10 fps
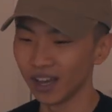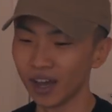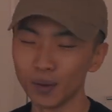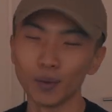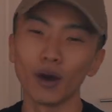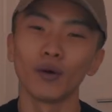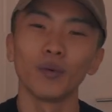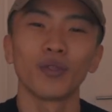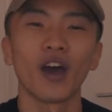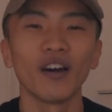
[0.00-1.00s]

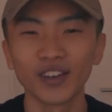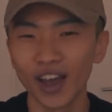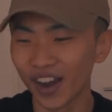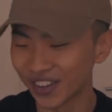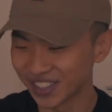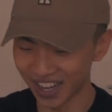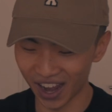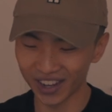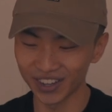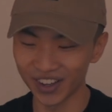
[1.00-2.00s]
Oh, the avocado is
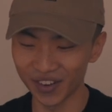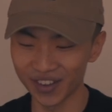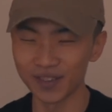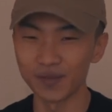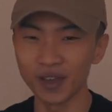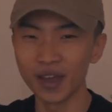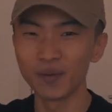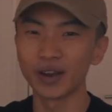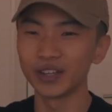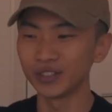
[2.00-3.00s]
not gonna go in,
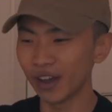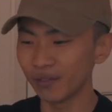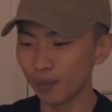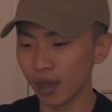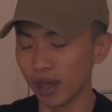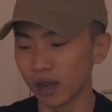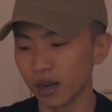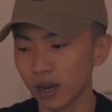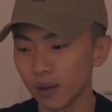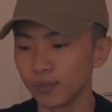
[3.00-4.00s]
but I do have a
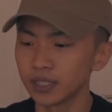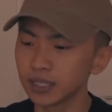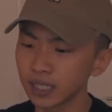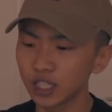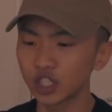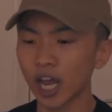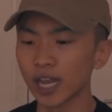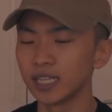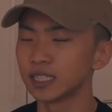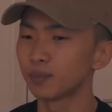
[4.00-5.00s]
pear. This is like a
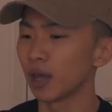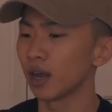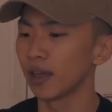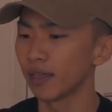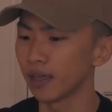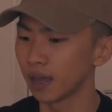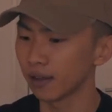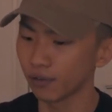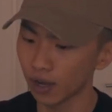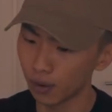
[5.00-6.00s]
Chinese pear, I think.
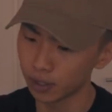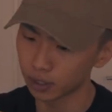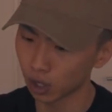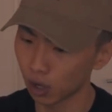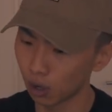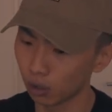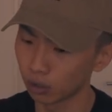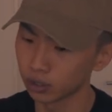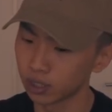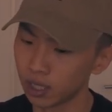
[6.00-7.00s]
I forget what it's
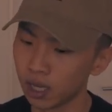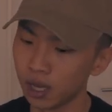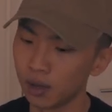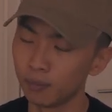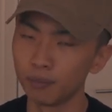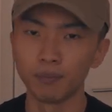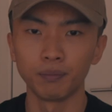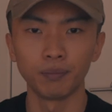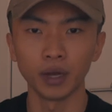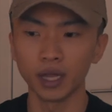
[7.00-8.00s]
called,
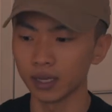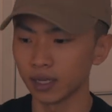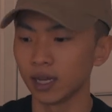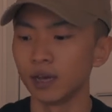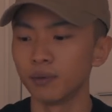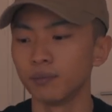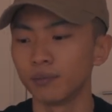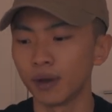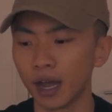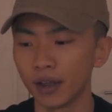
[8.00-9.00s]
but
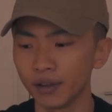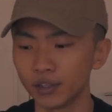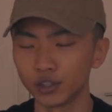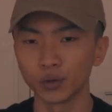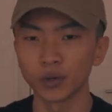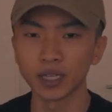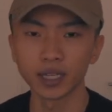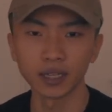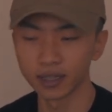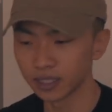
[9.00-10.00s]
I enjoy
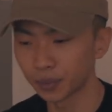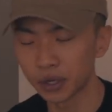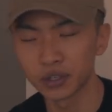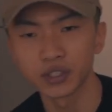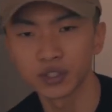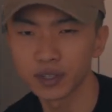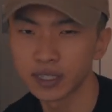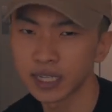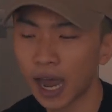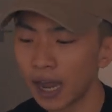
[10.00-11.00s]
eating these pears.
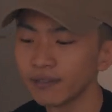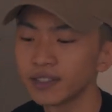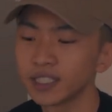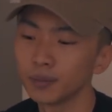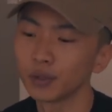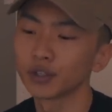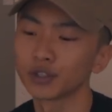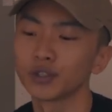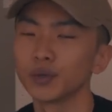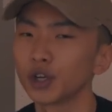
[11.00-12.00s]
It's kind of similar
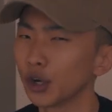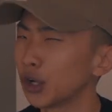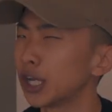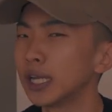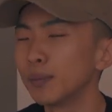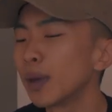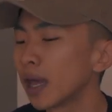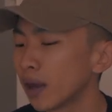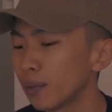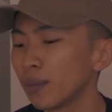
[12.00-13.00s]
to a Korean
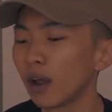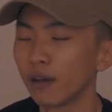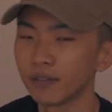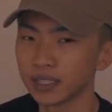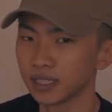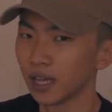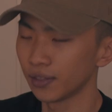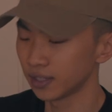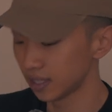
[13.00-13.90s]
pear, but obviously not the